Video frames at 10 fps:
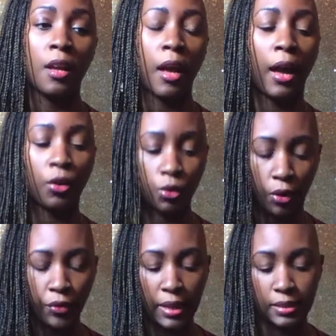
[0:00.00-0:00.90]
I don't know if
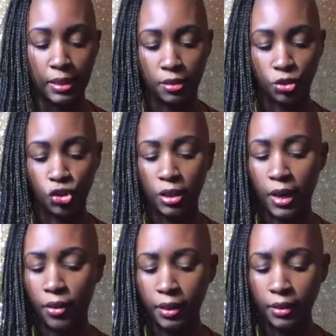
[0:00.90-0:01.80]
that's its
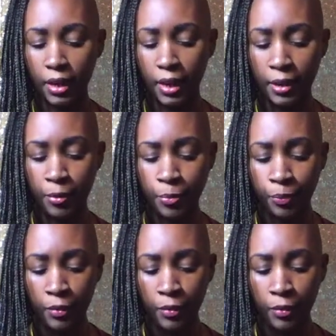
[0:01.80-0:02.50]
generic name.